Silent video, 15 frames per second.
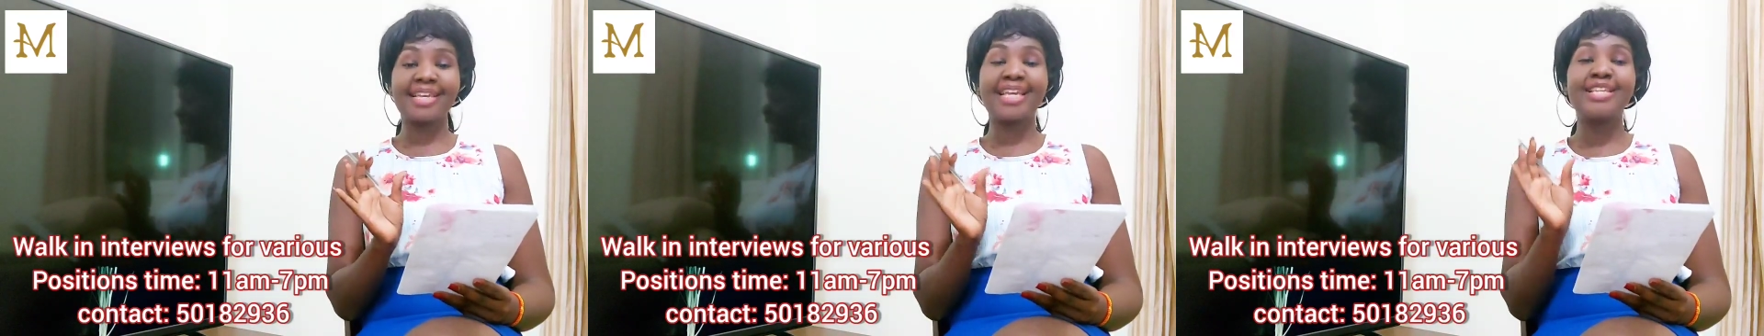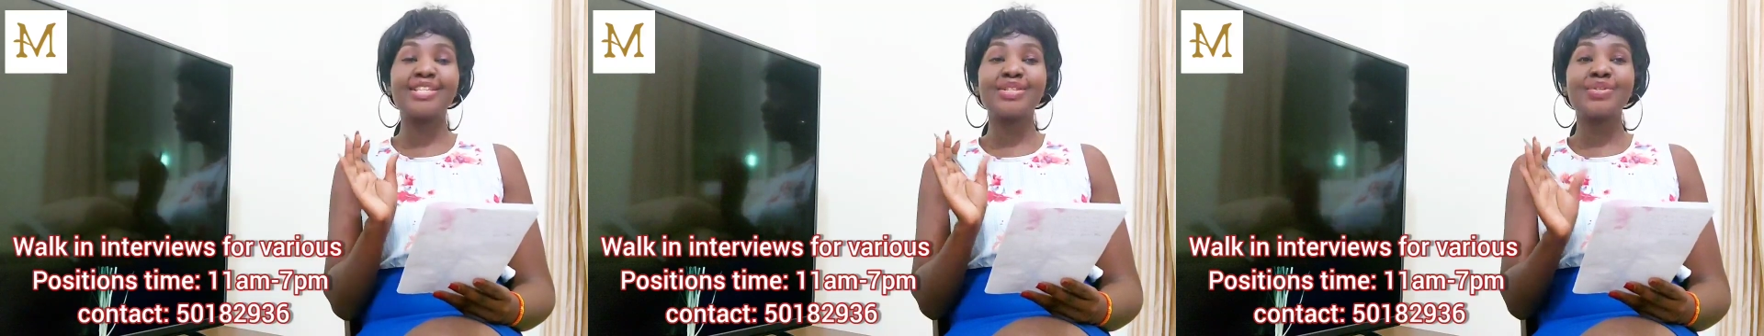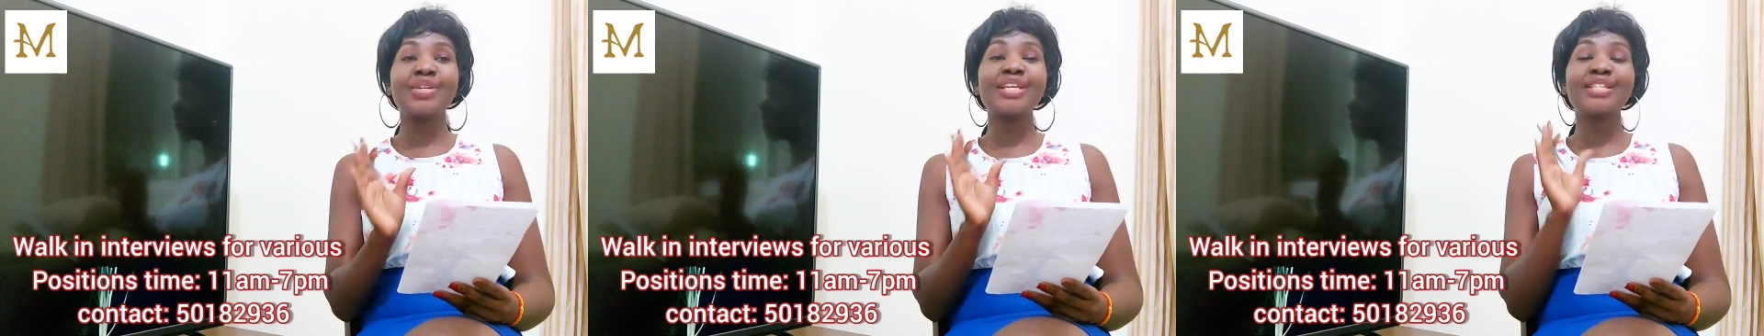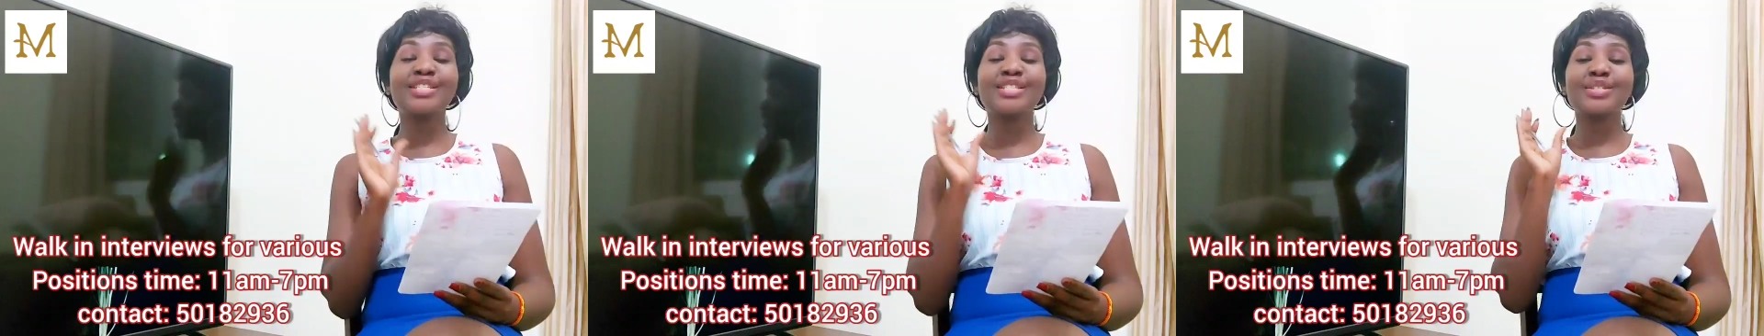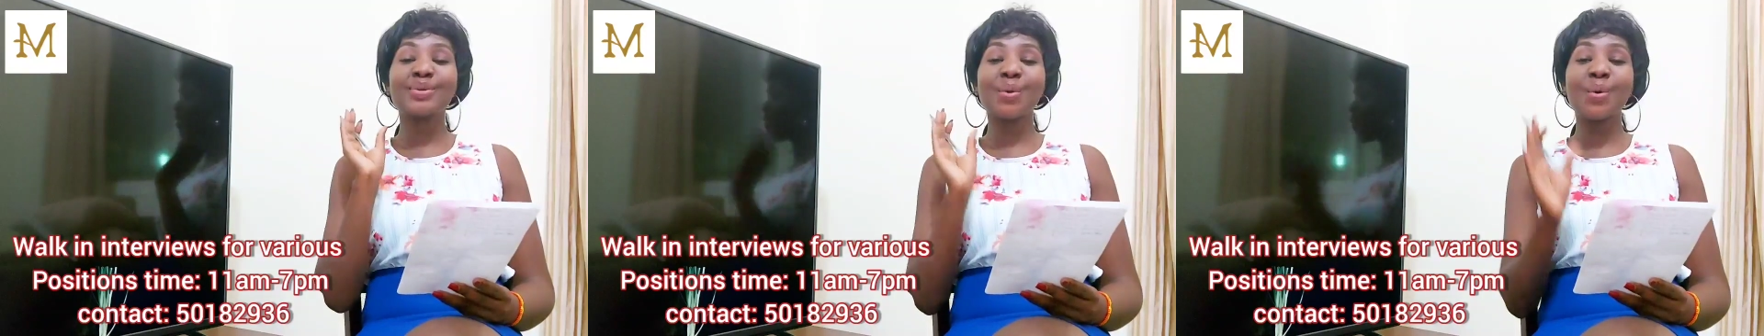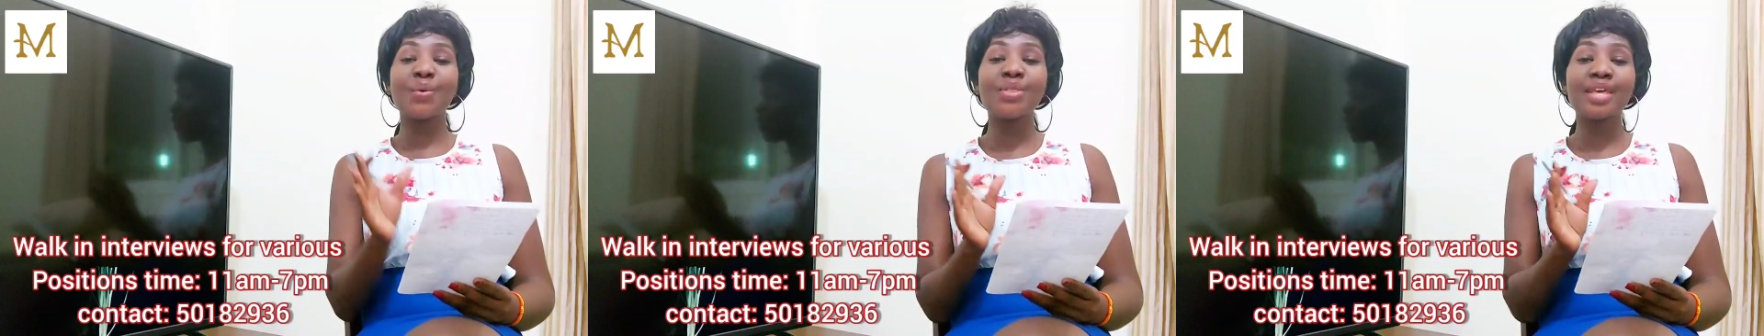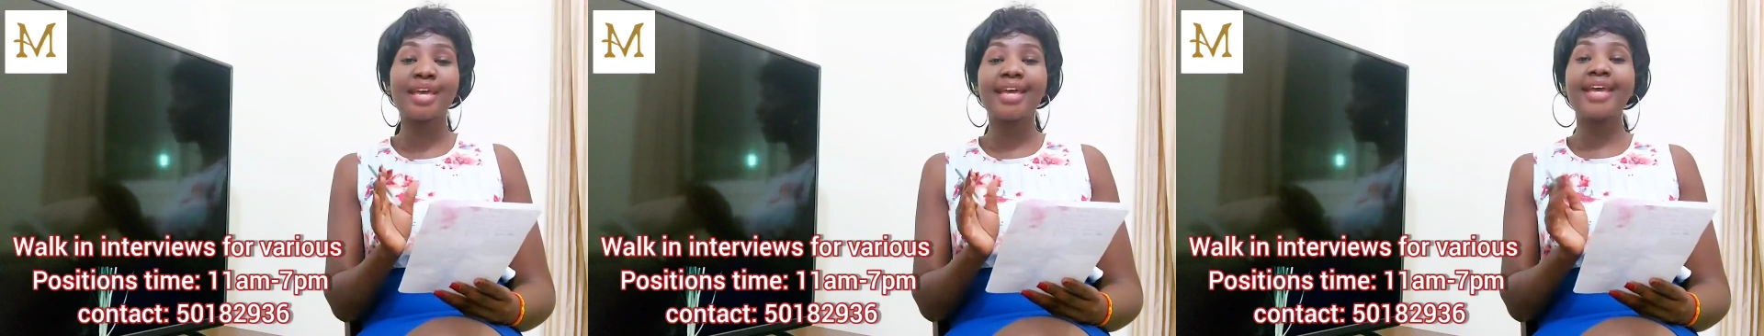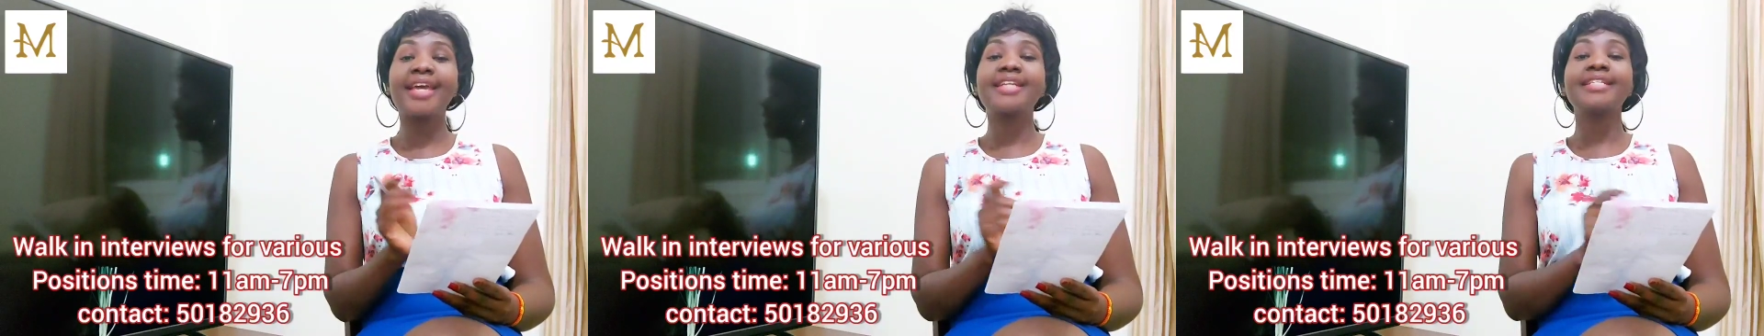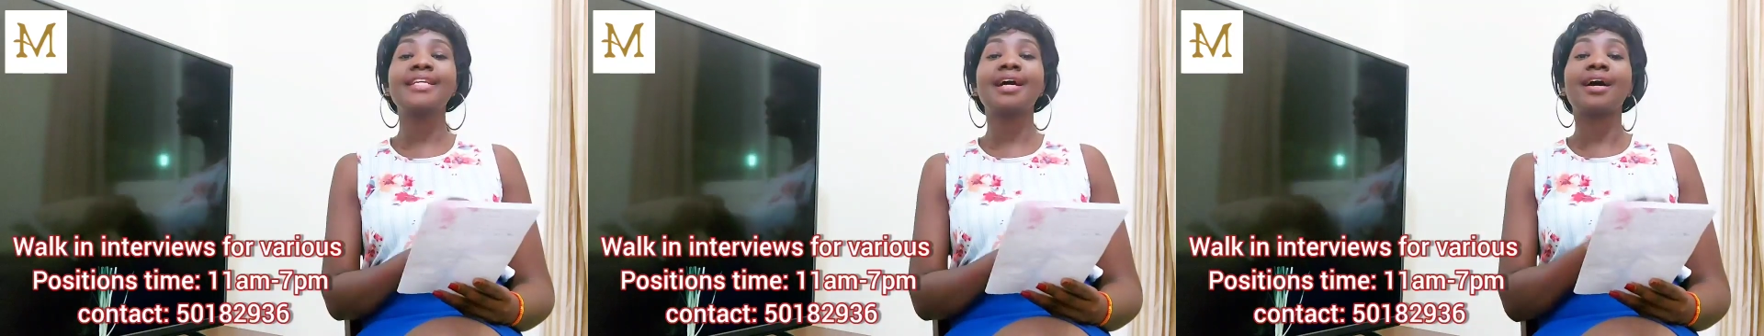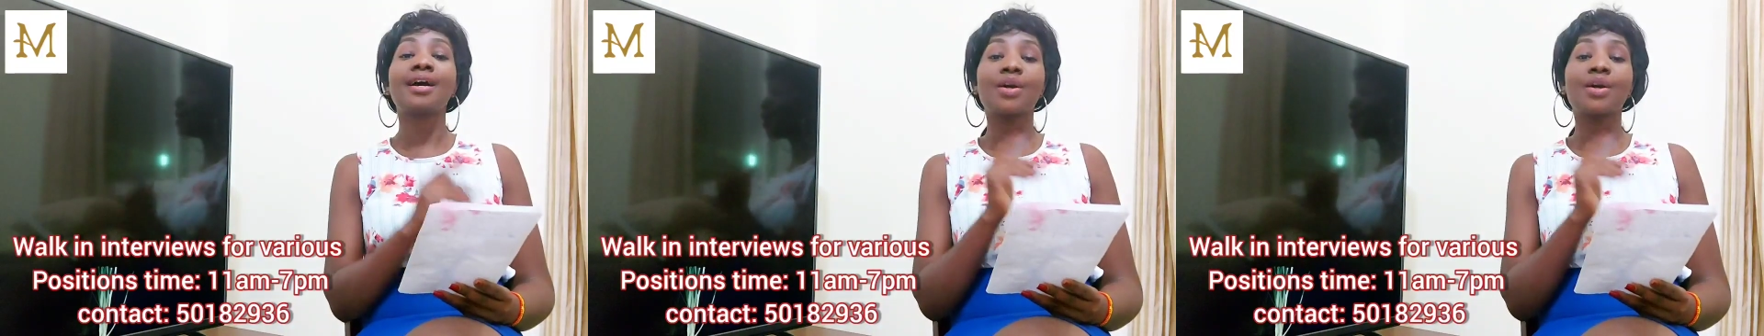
and you can just go there and